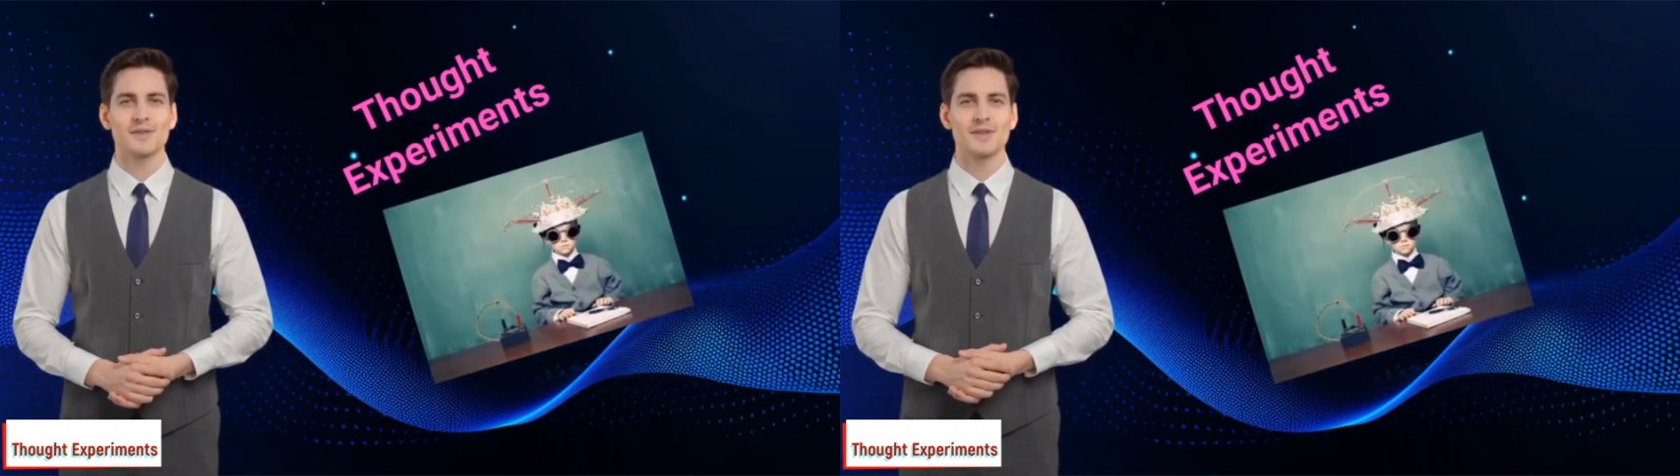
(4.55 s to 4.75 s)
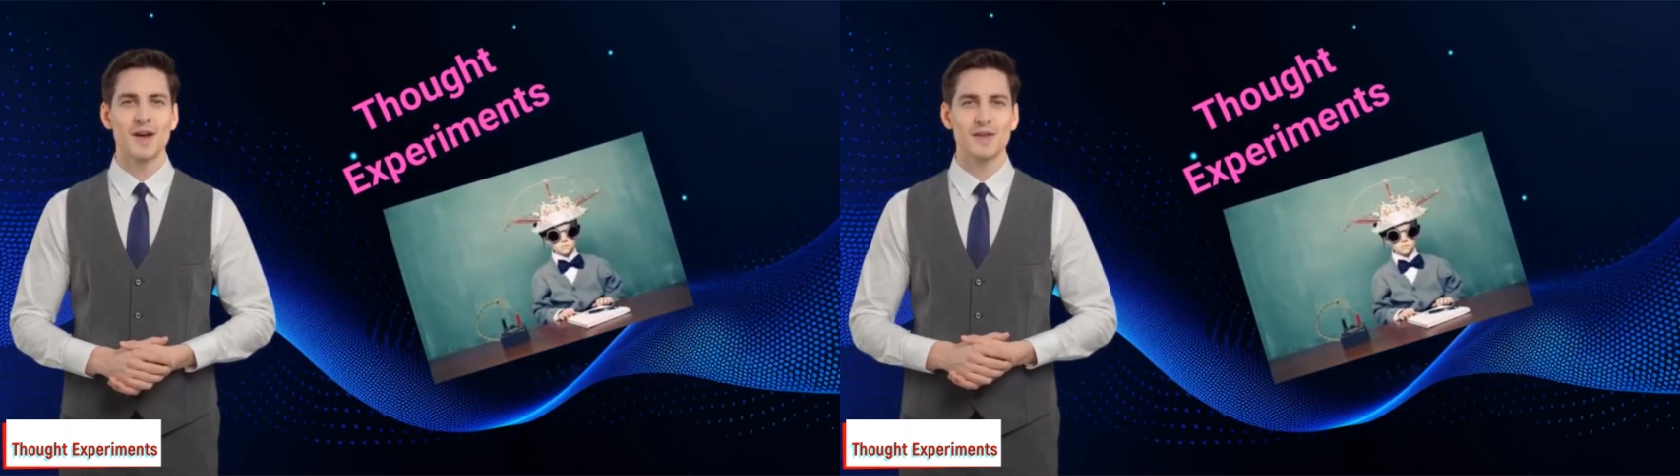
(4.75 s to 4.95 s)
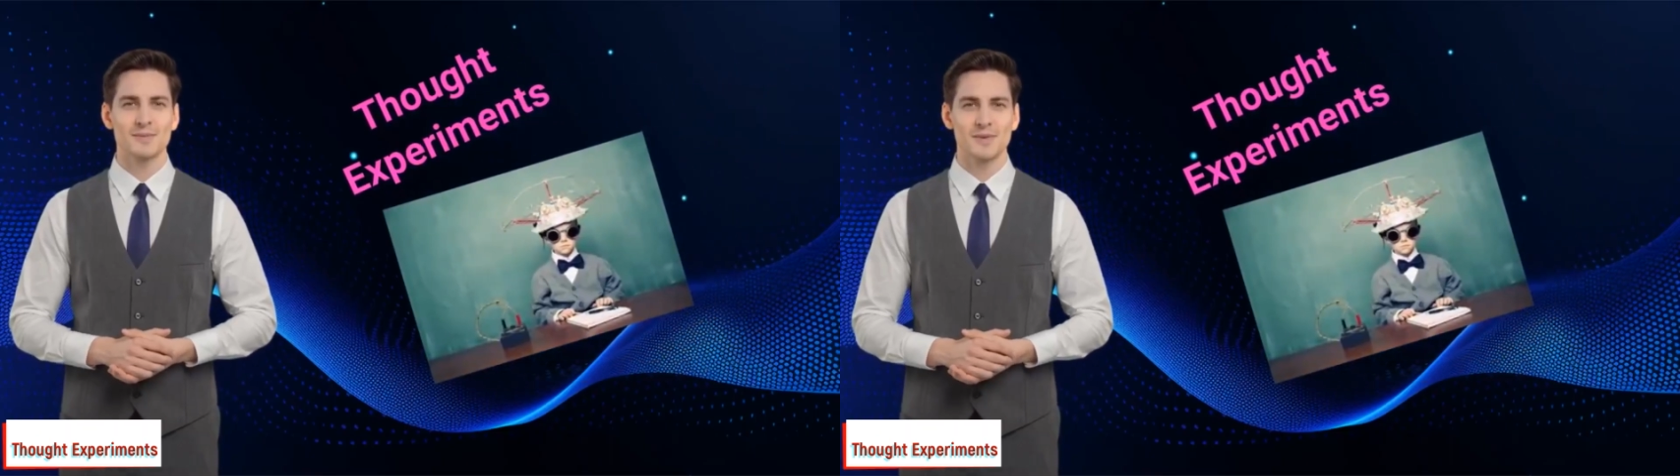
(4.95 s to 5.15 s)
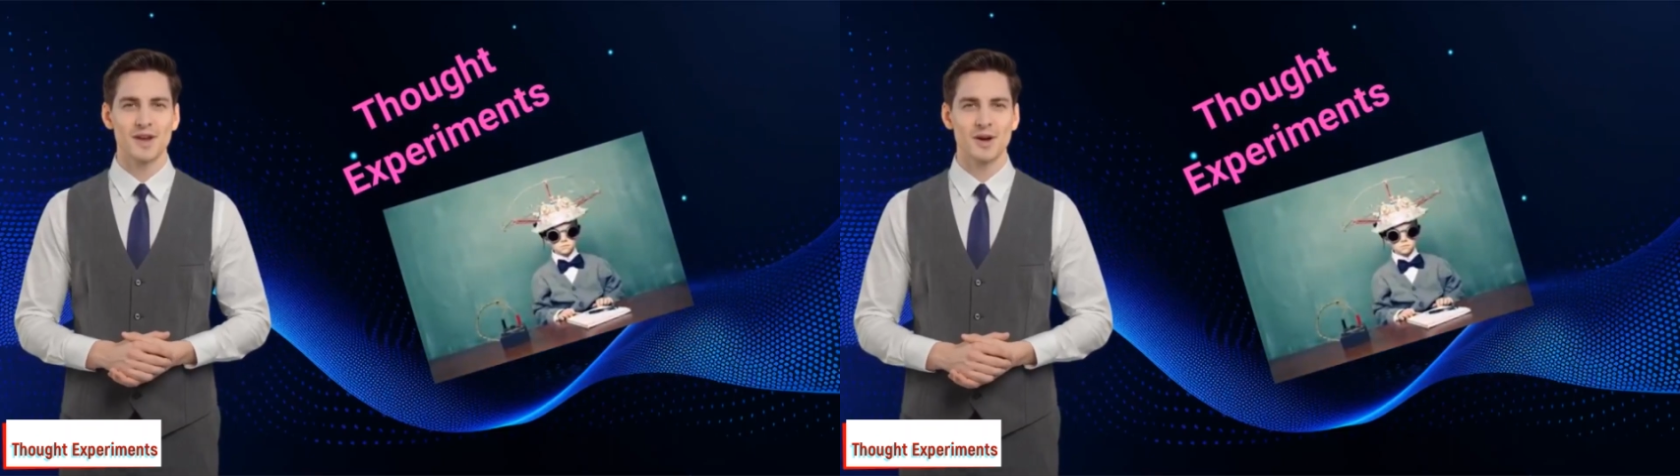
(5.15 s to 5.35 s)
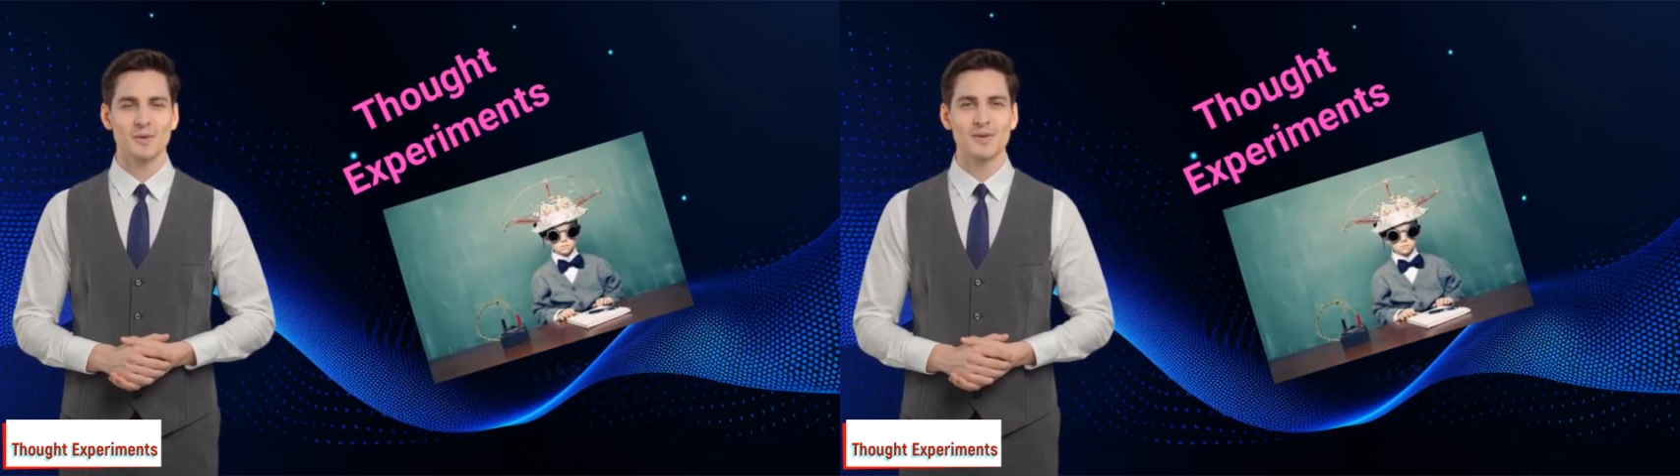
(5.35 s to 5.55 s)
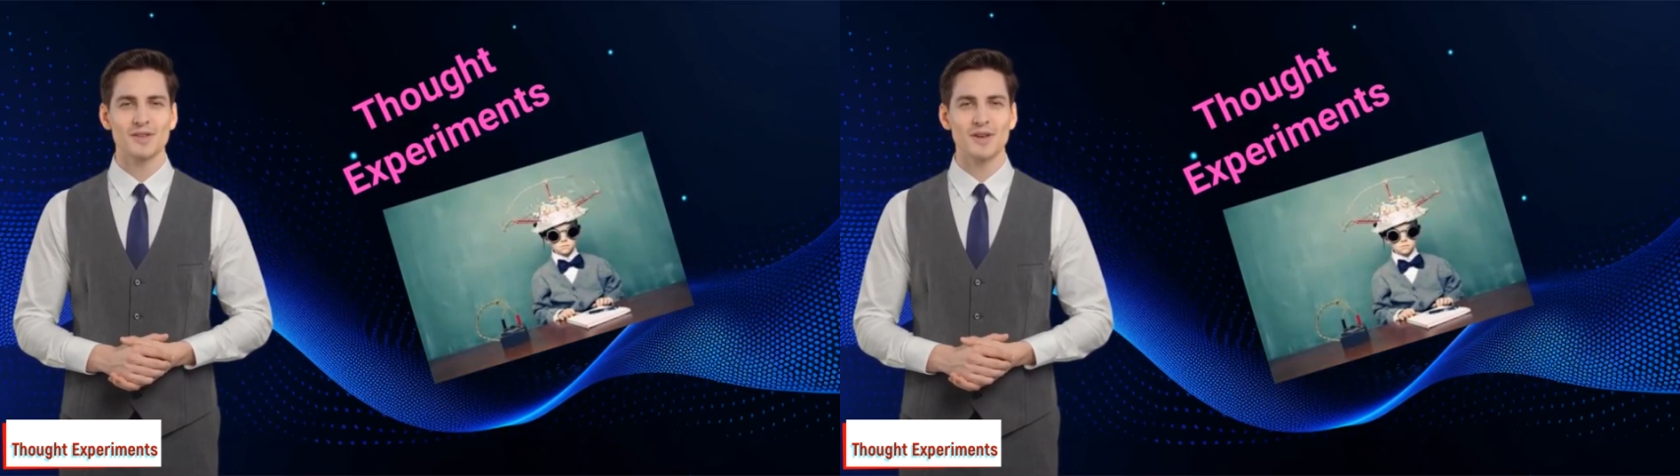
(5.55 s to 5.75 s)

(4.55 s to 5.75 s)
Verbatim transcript: Today's video